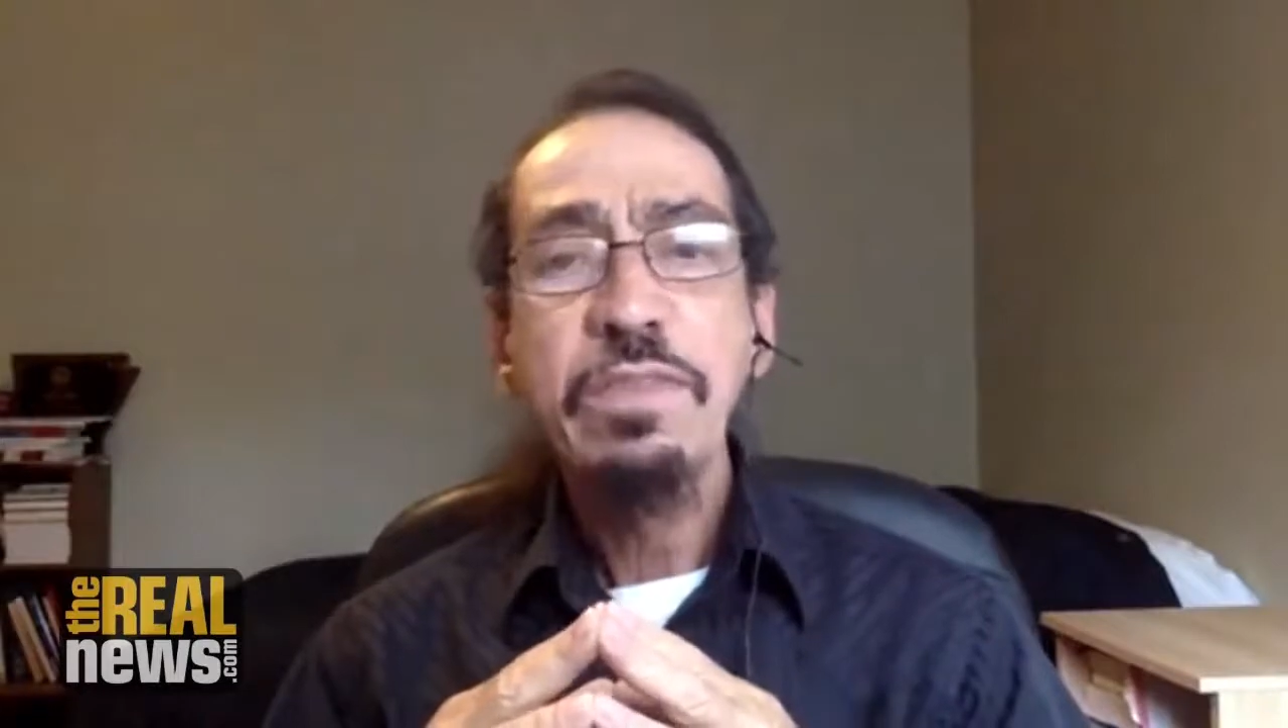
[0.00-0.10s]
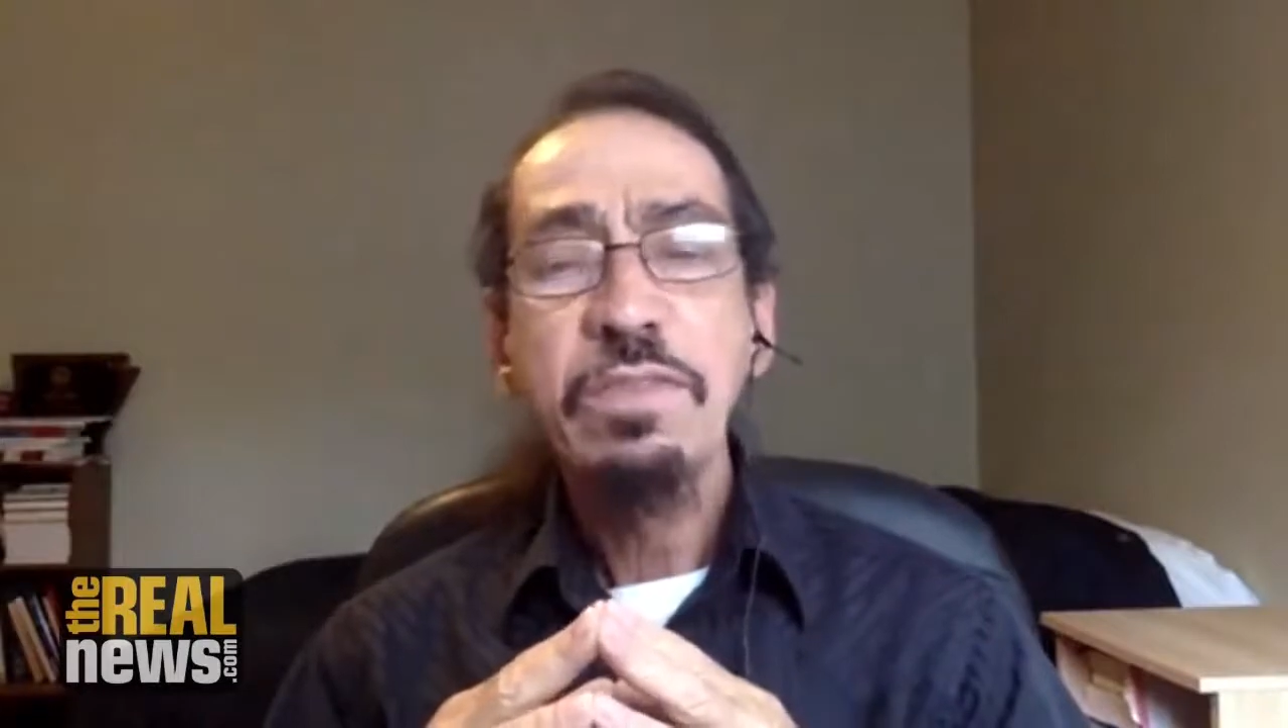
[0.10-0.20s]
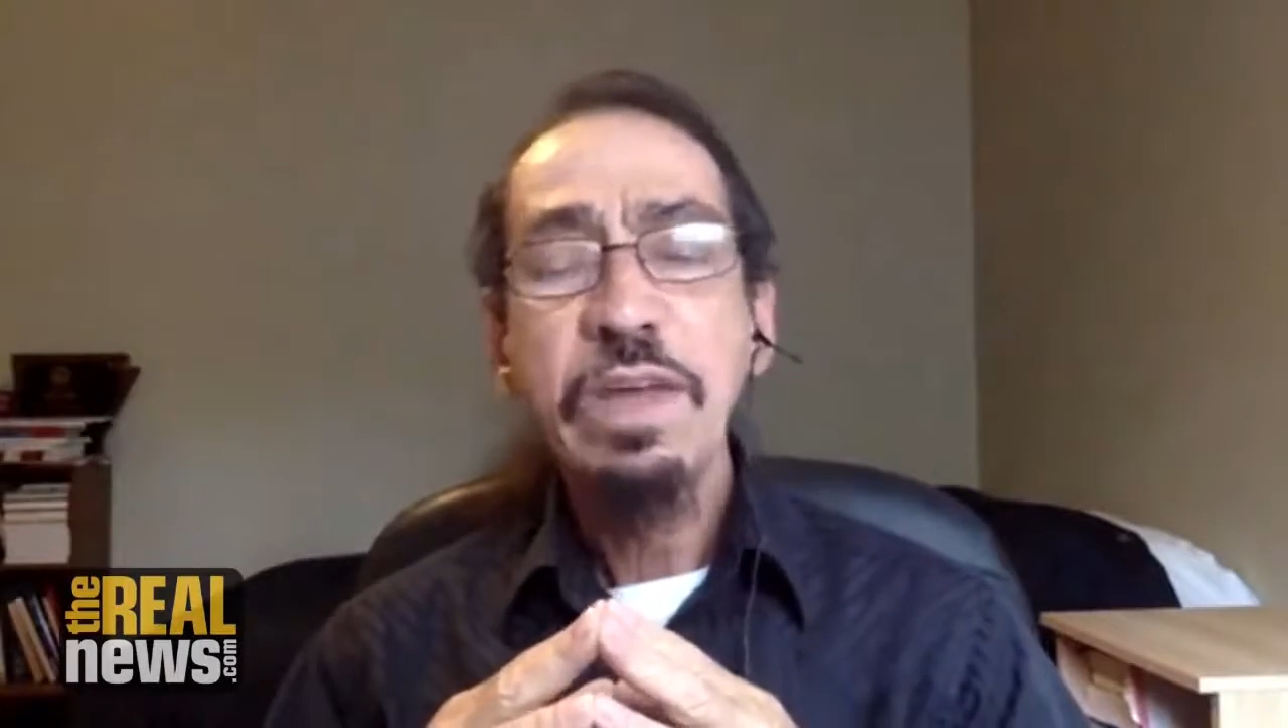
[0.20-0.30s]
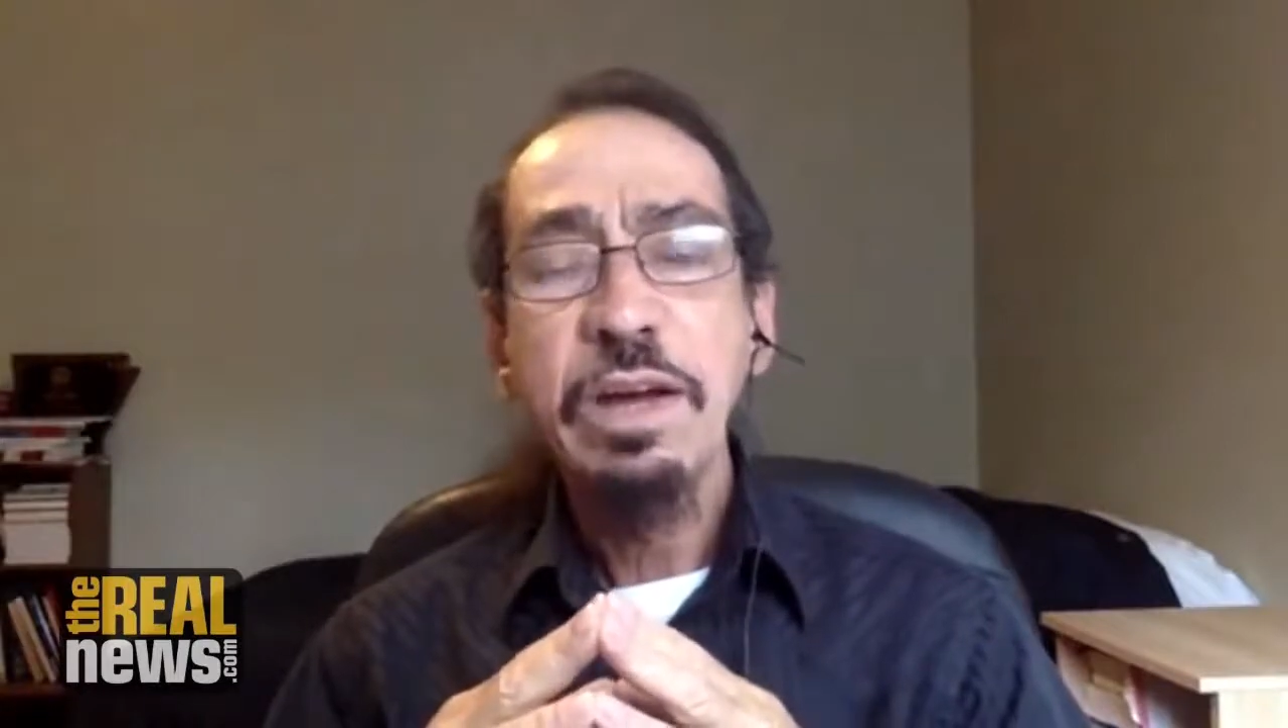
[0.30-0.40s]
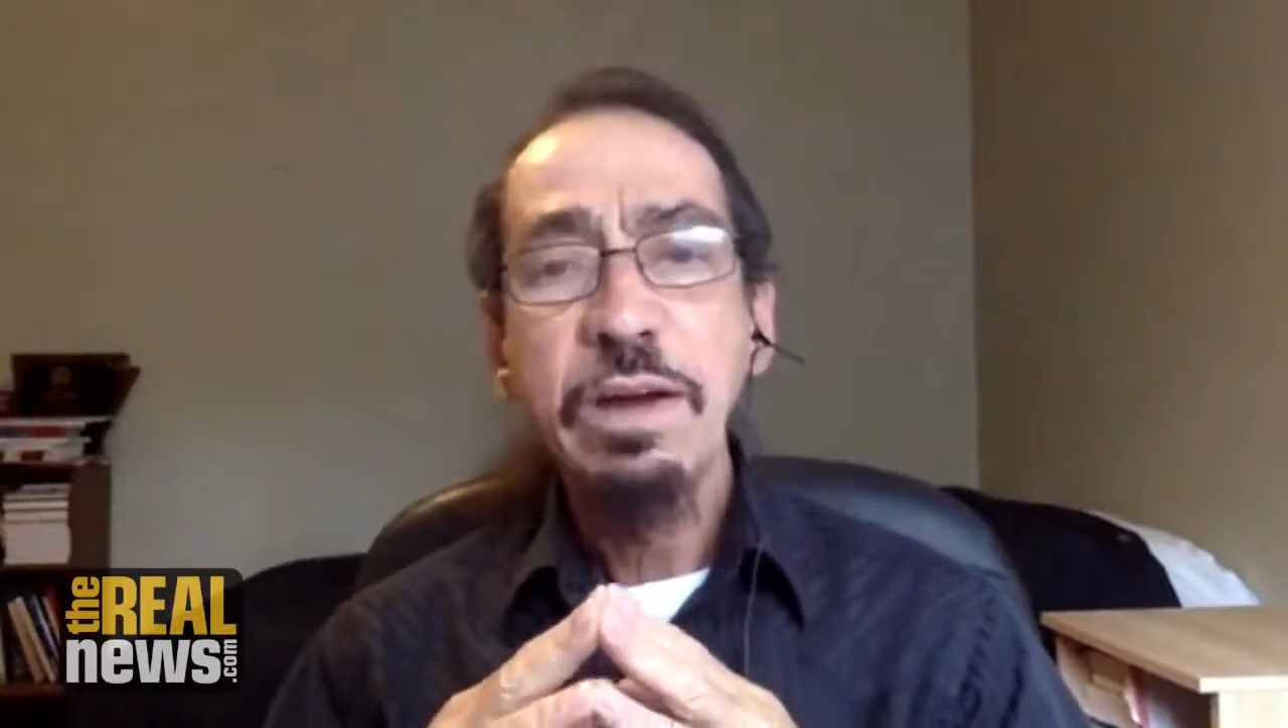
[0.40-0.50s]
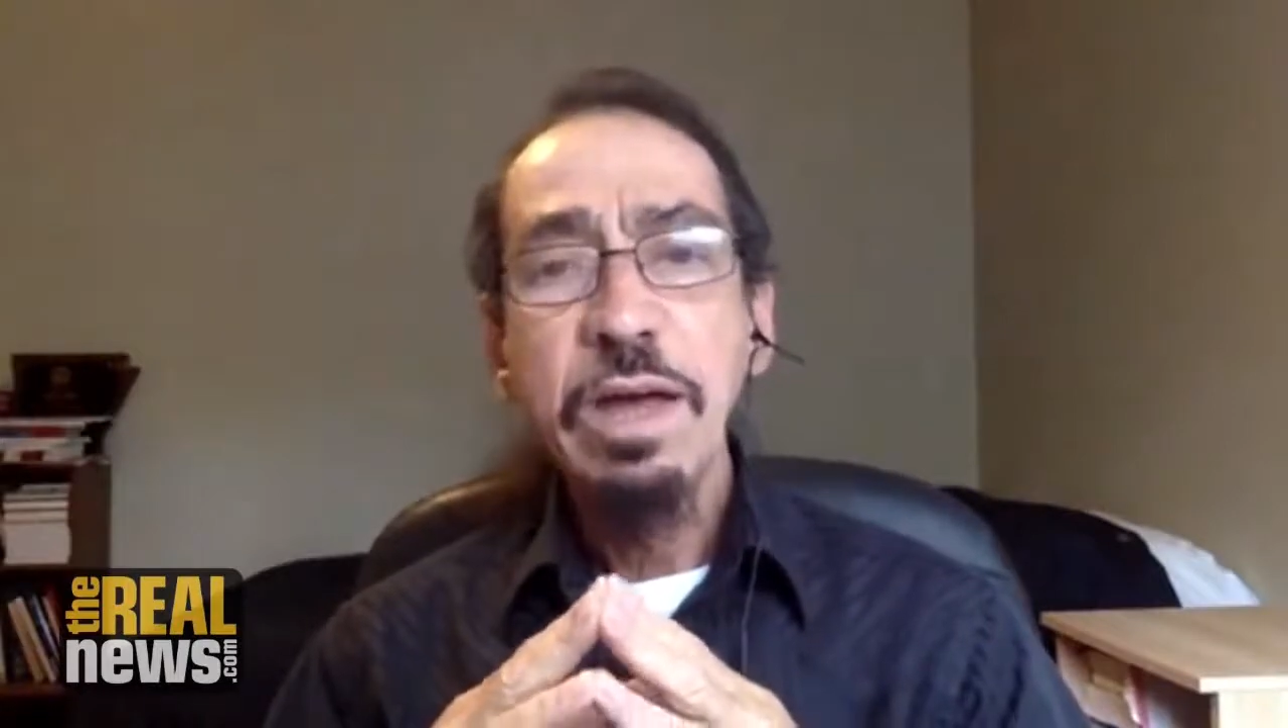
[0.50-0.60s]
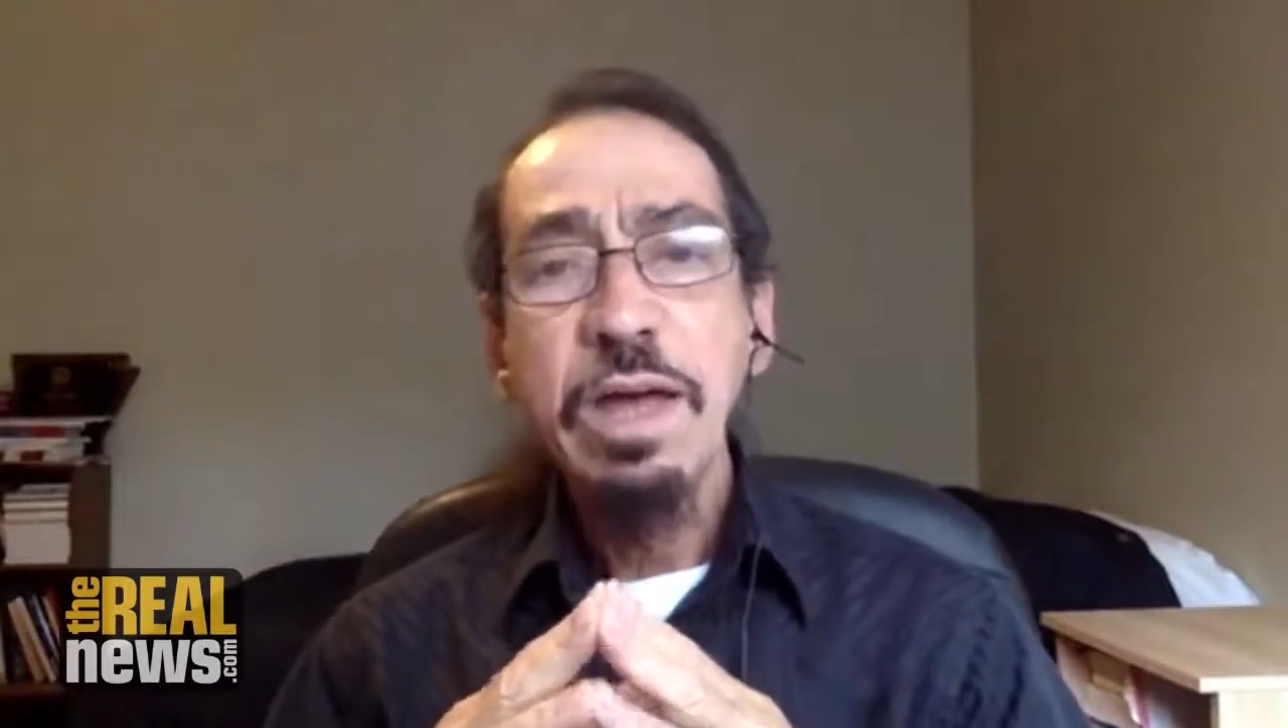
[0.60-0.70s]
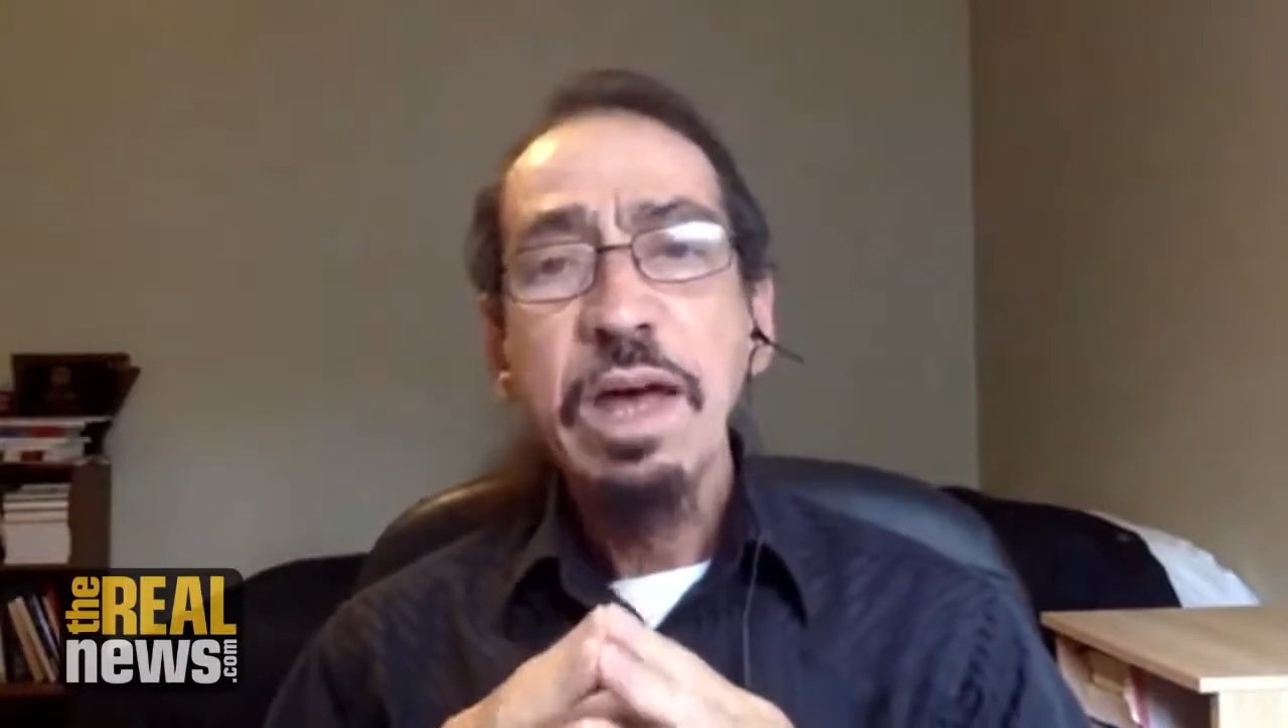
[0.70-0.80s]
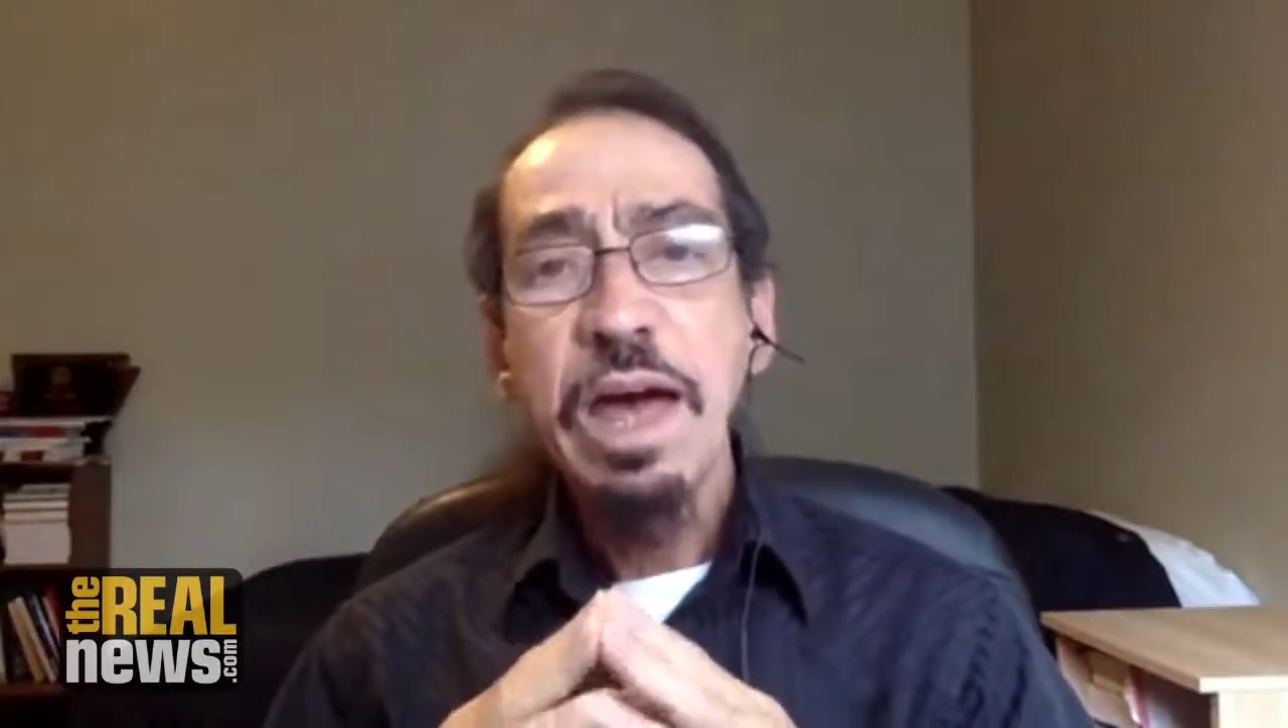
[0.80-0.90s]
that there